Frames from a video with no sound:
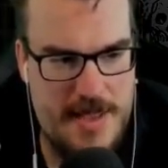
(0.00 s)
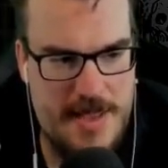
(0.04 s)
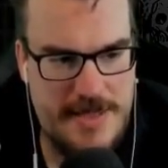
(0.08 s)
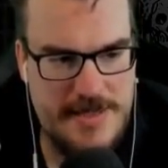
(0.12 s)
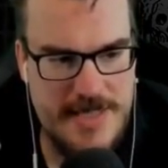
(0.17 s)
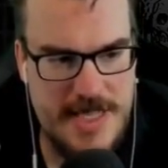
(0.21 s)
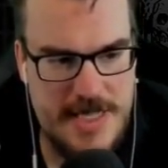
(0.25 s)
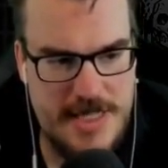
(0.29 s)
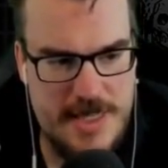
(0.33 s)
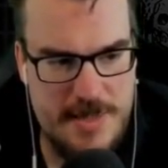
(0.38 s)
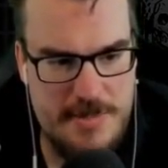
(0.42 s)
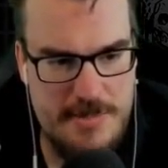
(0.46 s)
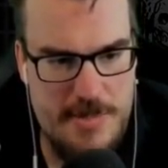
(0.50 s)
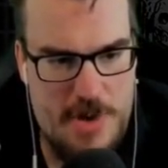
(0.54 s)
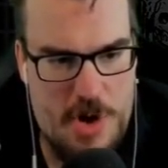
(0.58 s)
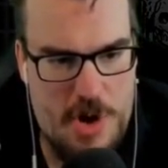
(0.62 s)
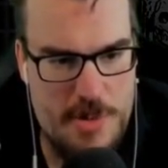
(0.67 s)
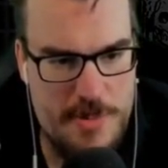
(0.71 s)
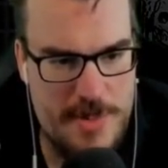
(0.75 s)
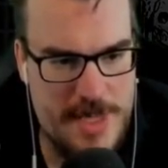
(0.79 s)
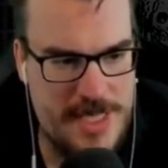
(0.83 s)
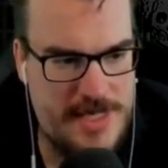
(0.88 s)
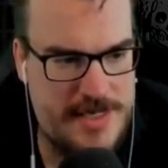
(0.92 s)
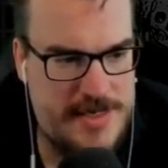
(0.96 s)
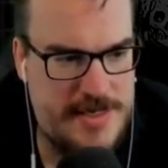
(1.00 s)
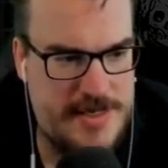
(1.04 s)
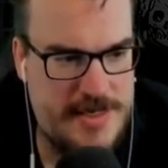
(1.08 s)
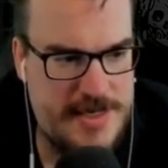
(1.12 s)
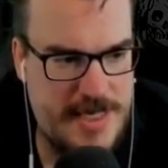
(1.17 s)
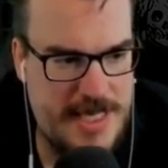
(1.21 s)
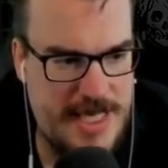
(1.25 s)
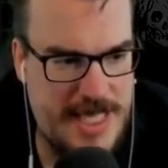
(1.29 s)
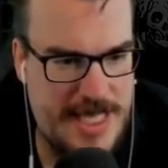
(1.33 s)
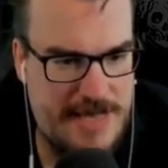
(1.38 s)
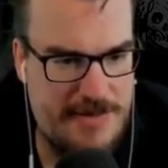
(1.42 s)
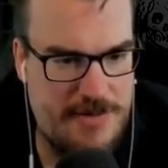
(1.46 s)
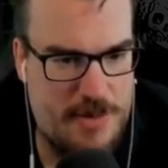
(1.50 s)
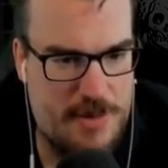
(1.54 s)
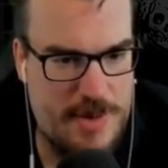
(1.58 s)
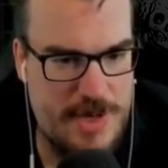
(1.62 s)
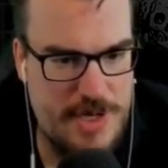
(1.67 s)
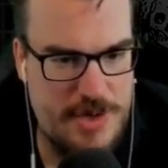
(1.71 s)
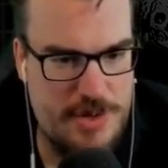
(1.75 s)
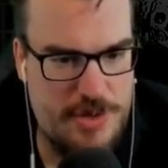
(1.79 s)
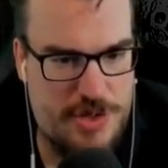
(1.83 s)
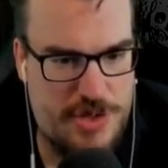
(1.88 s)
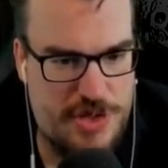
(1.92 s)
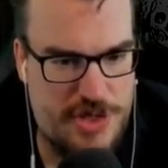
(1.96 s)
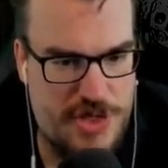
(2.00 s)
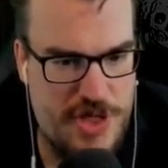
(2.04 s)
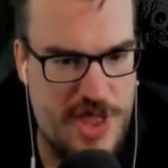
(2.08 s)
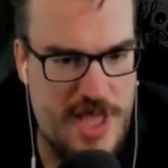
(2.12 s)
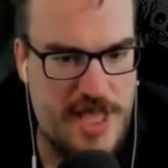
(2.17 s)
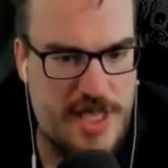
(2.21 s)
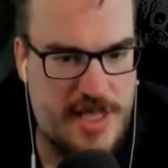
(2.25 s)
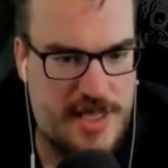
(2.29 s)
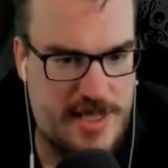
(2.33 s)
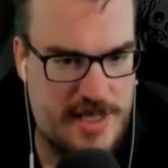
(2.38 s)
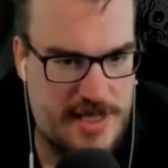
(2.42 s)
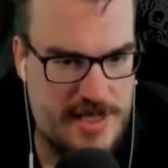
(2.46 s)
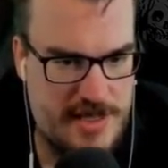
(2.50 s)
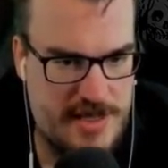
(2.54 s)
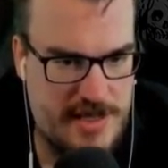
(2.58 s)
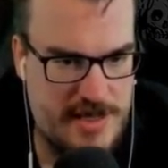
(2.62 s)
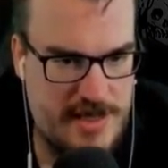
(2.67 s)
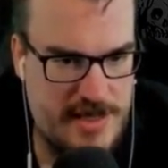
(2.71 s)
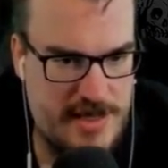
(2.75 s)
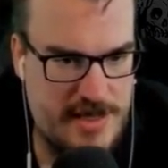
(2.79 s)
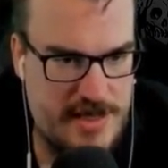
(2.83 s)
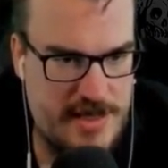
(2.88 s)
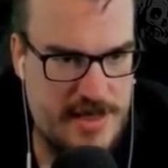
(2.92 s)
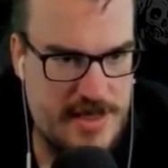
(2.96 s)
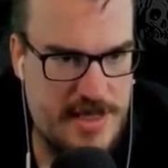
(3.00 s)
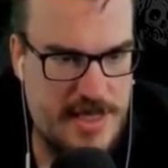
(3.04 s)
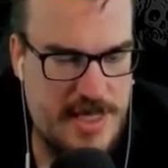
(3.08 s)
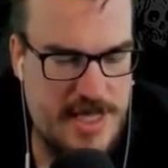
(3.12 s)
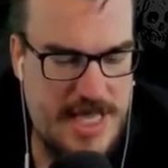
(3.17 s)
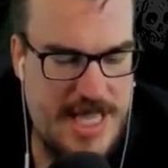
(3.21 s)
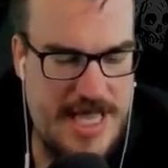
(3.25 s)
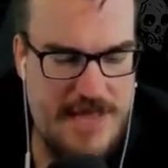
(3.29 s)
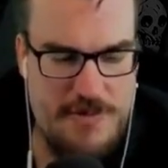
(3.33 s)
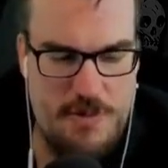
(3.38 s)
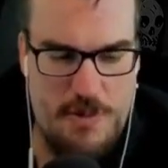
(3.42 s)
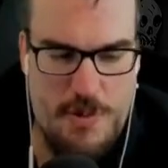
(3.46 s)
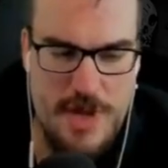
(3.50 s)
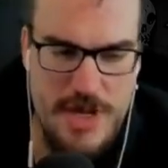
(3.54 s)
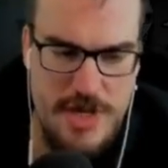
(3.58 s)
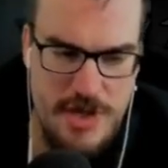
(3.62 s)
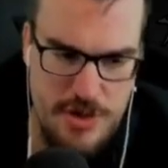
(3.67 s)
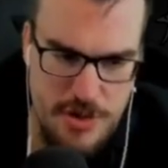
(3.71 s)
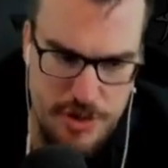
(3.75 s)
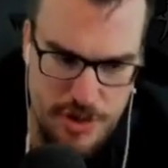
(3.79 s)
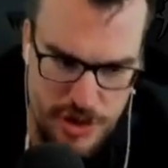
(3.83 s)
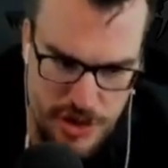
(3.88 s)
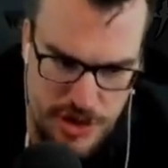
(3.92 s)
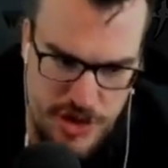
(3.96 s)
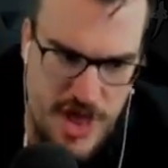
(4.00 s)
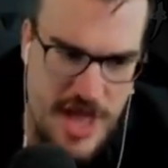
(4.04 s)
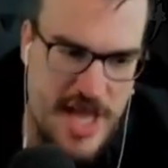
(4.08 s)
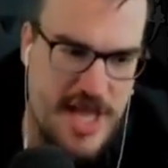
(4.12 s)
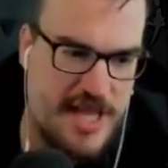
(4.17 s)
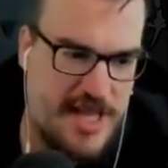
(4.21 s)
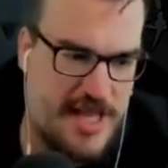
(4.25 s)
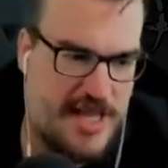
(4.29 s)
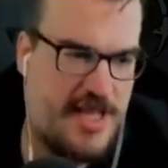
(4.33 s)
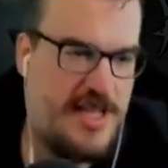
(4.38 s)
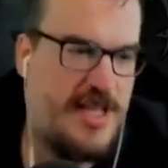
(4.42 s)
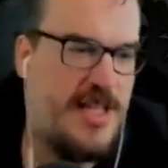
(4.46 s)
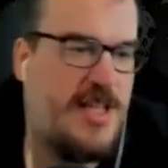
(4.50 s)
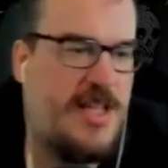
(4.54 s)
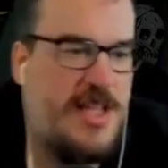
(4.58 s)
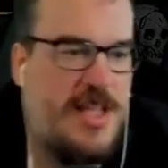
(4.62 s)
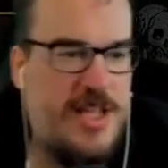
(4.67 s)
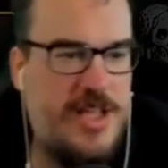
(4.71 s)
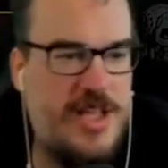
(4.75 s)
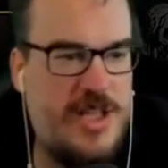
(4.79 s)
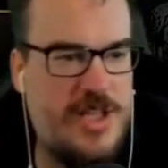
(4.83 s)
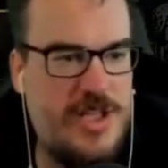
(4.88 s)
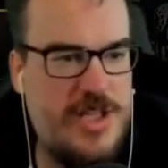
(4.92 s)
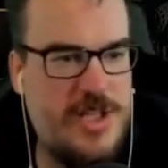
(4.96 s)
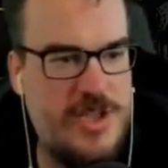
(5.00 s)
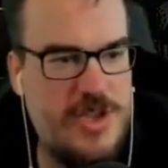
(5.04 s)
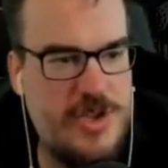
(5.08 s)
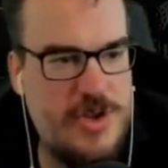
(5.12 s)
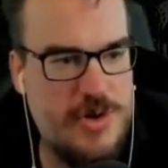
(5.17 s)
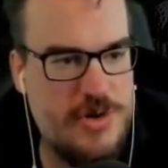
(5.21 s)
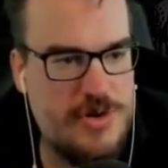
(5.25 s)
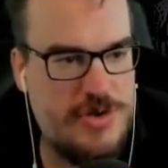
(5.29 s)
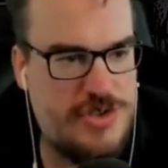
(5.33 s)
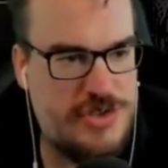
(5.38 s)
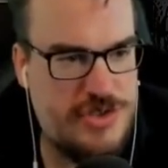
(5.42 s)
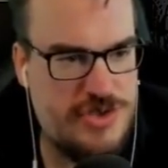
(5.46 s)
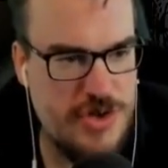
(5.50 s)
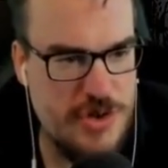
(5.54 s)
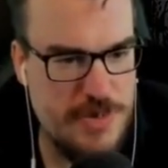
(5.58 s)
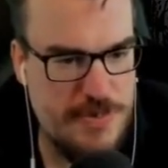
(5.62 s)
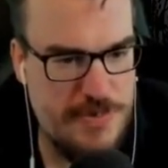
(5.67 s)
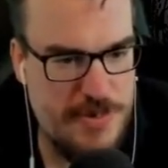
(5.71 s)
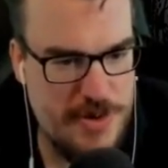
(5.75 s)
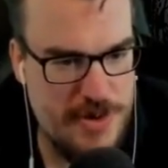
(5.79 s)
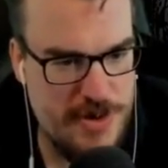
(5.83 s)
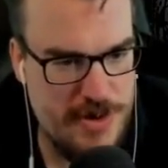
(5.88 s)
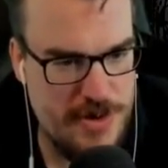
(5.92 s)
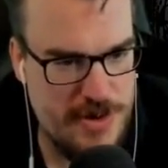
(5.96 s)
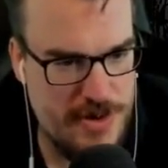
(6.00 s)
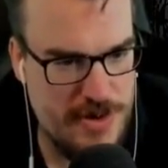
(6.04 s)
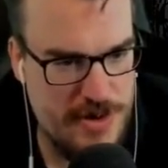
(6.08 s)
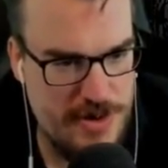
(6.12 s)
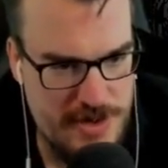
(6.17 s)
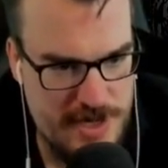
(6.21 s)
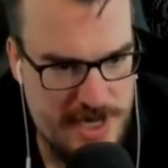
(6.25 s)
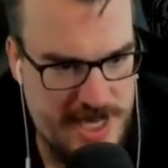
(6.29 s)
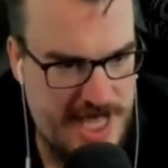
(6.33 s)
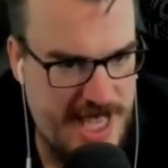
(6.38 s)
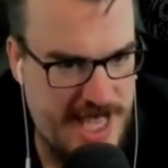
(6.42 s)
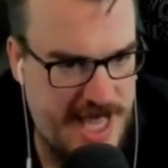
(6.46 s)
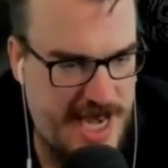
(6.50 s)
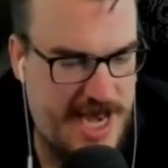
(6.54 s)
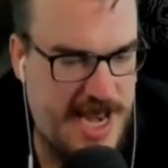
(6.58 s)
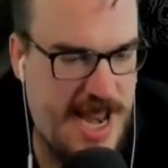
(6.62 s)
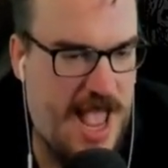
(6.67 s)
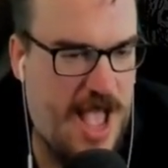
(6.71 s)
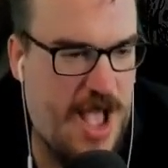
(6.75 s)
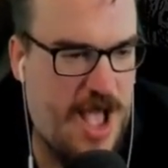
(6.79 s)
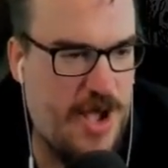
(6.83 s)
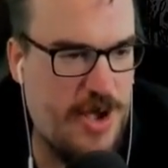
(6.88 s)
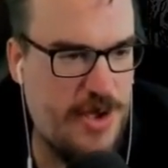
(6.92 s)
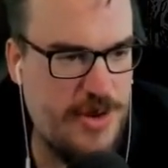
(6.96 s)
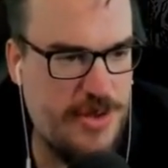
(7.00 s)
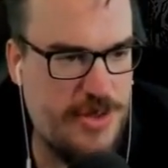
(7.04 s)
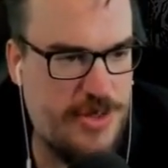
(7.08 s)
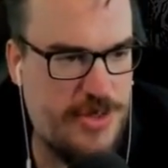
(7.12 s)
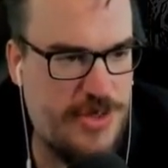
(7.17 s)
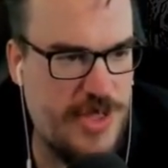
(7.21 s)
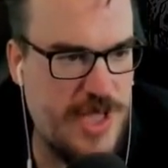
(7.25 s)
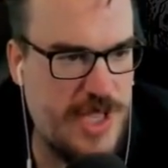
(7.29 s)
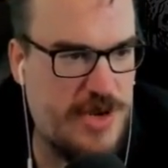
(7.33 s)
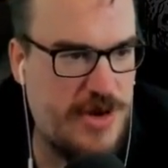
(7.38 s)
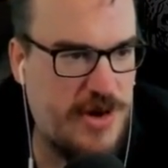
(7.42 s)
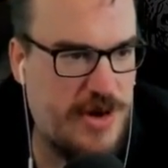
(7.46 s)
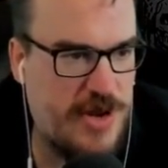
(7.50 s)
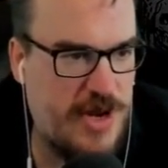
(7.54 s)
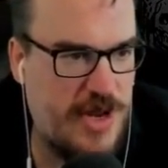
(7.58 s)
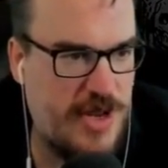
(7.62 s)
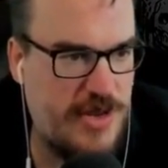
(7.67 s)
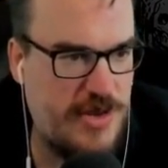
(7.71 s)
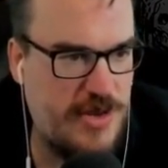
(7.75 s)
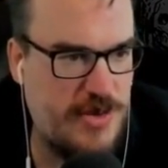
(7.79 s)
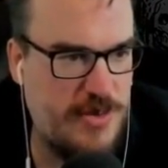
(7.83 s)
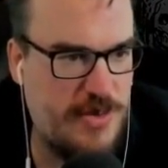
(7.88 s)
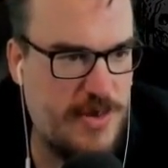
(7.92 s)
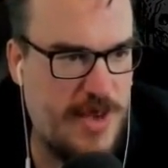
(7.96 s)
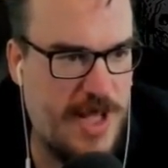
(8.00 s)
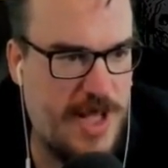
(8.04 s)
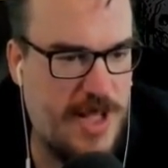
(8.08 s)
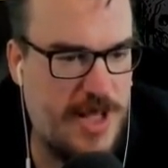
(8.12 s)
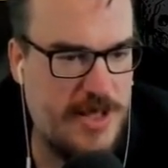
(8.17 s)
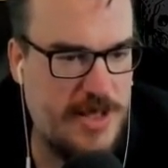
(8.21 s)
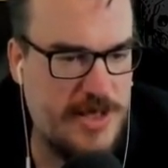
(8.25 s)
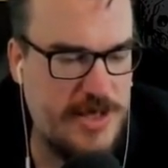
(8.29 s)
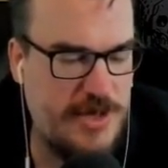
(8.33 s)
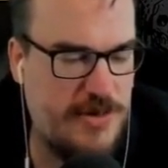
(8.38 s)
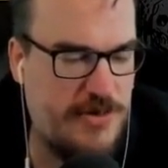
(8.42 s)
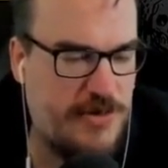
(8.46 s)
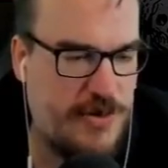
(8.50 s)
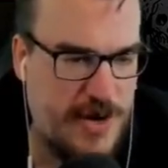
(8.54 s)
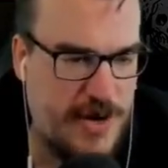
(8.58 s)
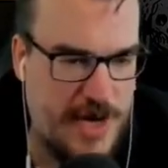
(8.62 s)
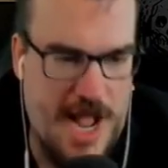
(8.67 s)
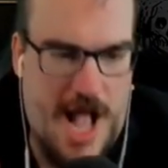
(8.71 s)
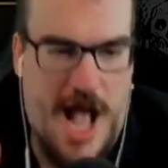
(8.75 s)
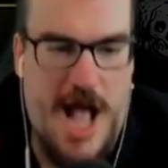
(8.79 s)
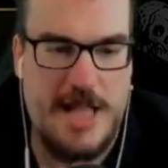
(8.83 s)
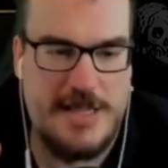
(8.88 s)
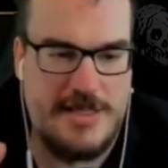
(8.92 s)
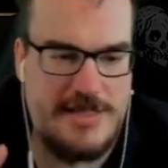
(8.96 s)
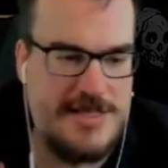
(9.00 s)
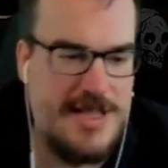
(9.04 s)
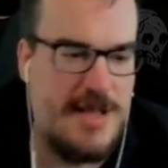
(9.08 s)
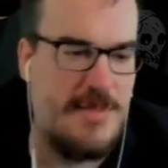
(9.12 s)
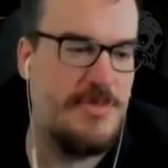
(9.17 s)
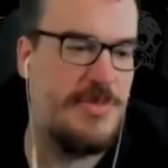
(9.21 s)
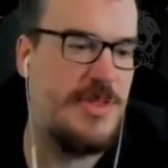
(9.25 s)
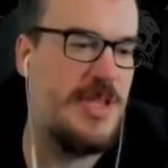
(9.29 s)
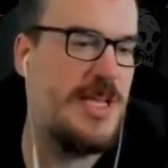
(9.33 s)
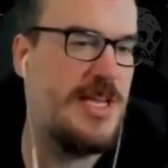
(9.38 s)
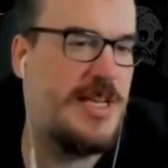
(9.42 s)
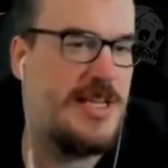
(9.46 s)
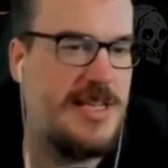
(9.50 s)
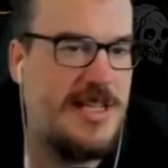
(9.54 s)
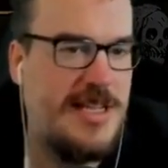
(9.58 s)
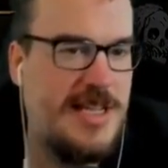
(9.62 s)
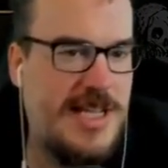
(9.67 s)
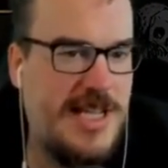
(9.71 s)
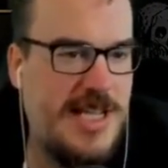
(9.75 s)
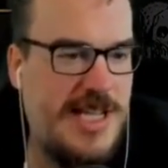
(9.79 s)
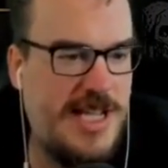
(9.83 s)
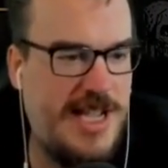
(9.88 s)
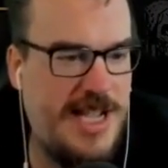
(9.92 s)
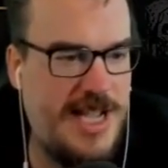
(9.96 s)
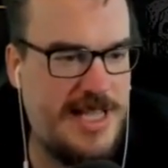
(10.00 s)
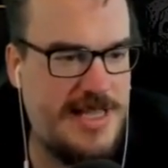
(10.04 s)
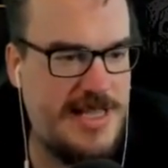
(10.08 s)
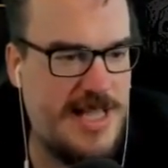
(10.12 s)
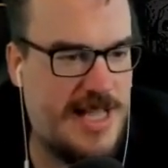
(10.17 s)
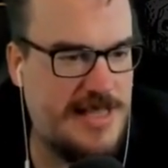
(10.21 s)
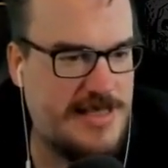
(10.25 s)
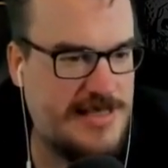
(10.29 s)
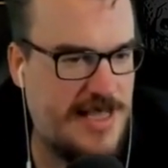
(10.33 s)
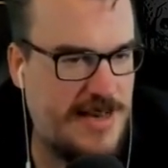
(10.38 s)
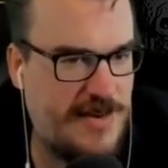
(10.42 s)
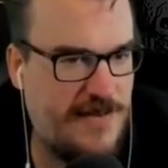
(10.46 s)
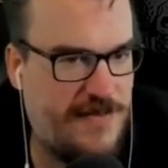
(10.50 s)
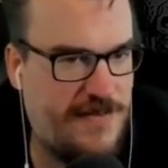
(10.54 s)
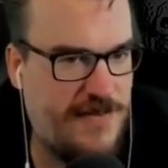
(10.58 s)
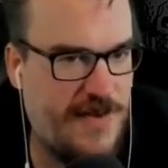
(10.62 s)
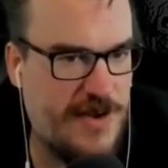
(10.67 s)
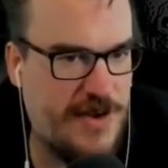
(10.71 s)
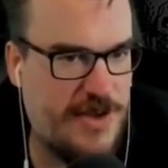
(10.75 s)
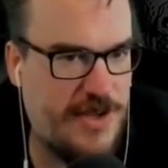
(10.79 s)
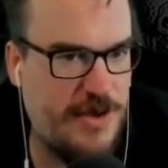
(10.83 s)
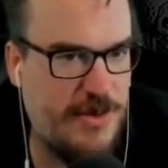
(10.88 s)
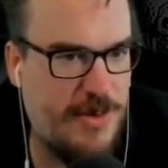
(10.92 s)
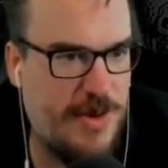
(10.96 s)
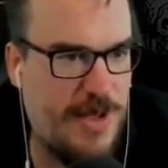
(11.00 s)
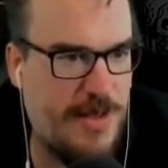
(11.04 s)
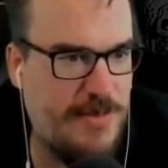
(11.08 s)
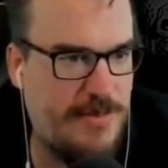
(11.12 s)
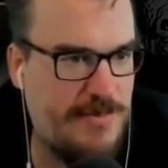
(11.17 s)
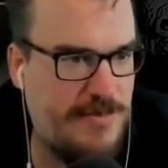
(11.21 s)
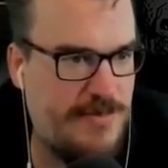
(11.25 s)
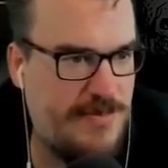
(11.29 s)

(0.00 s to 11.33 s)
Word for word: It's like the moment, even when you think, even when you think you're super kitted out, you think you're going to do well, you forgot something, and that's going to fuck you up.